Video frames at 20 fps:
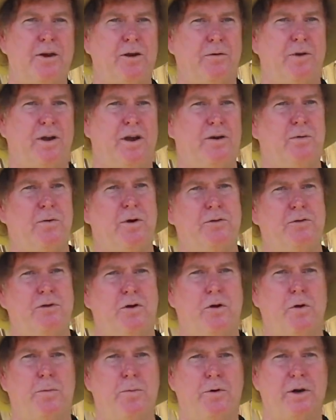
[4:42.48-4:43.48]
eight, eight
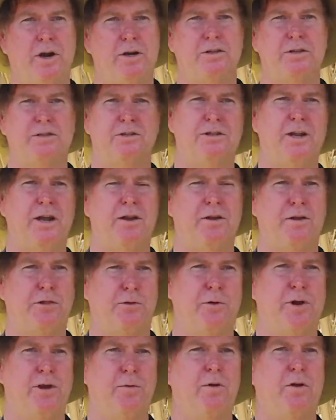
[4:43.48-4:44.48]
rotary operations down to
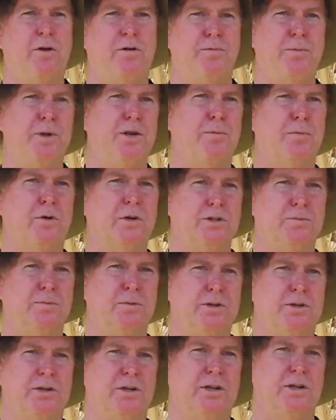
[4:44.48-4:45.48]
three, well, I've minimised
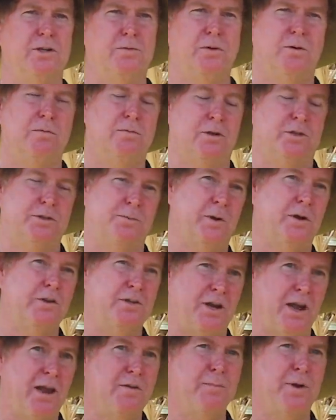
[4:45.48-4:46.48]
my tillage. Well, I
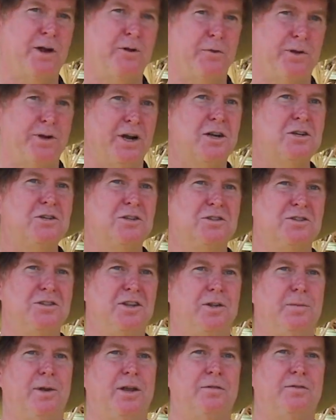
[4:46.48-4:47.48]
suppose you have made reductions
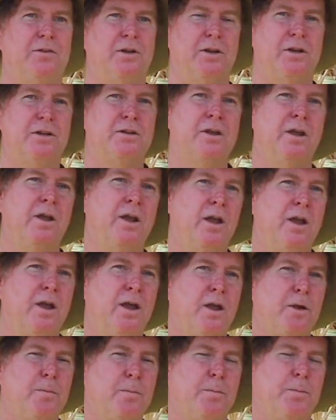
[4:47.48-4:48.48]
in the amount of tillage,
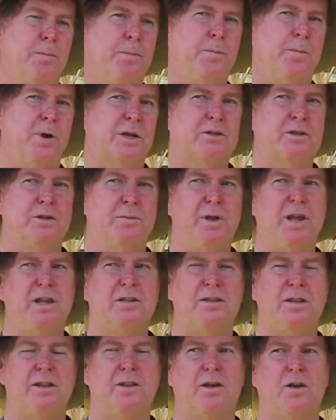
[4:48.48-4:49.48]
but to me,
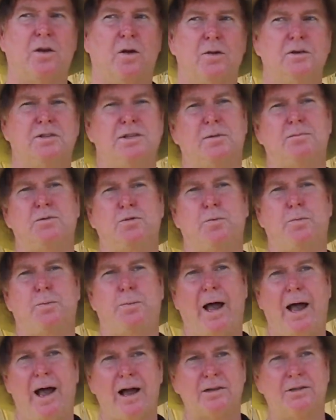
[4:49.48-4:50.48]
it's the concept's
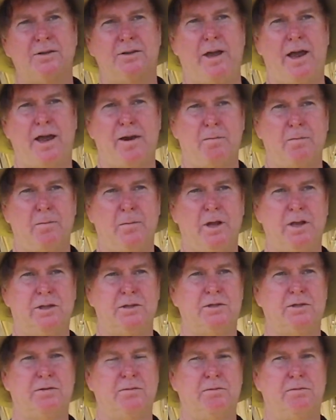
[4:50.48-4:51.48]
past that.
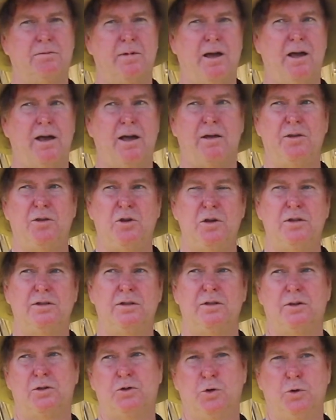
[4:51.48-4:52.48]
It's uh,
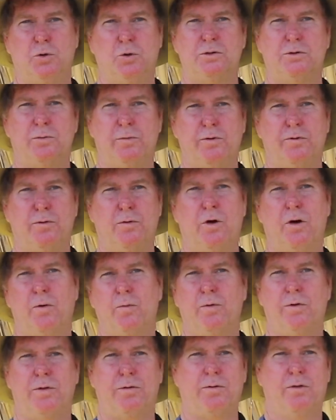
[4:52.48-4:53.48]
using the tools we've
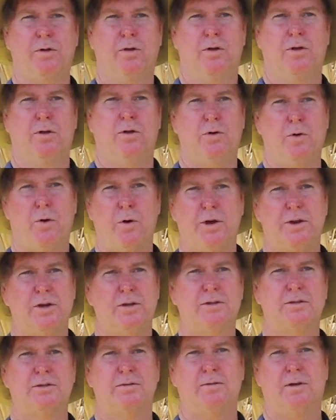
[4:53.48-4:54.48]
got with
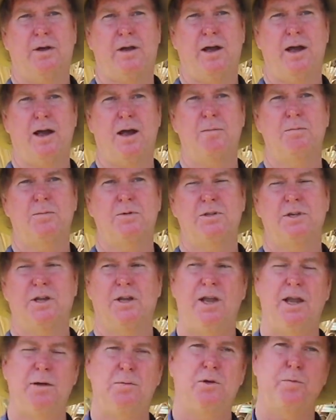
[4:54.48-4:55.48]
guidance um, to
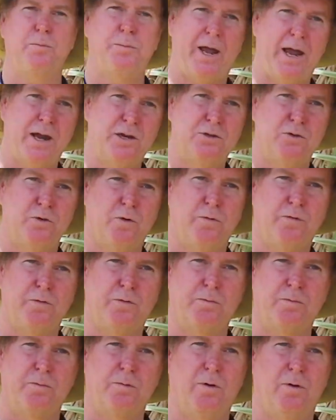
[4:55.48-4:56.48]
keep compaction of,
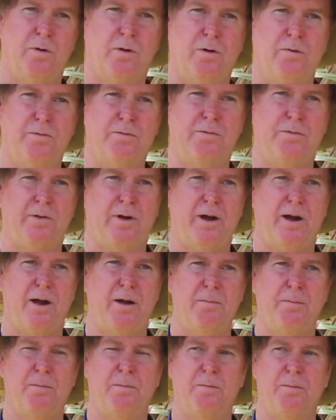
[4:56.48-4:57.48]
of
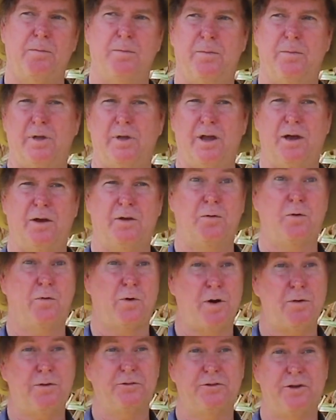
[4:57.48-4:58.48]
um, uh,
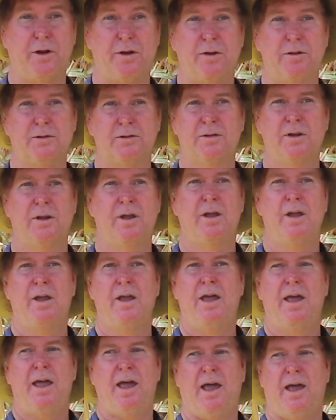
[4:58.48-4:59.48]
growth zones,
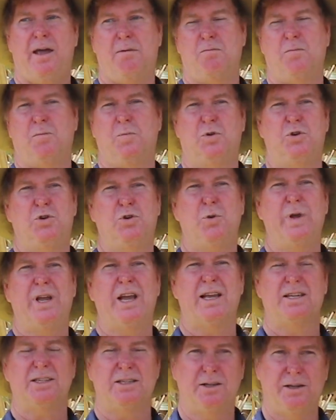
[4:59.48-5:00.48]

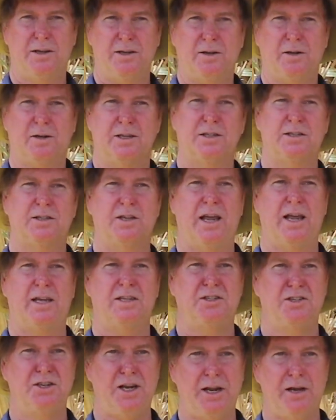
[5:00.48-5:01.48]
doing as little as,
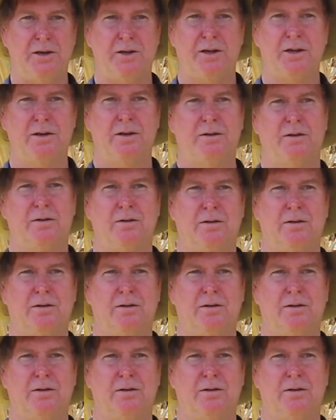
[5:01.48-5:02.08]
as needed